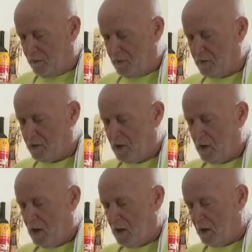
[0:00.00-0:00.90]

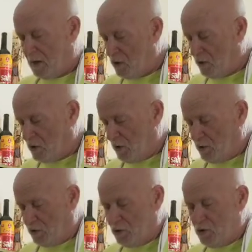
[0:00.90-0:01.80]
of,
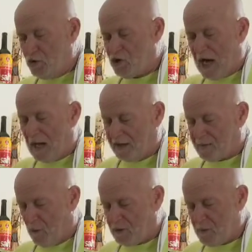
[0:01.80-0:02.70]
and you
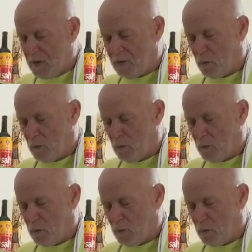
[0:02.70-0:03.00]
use shallots.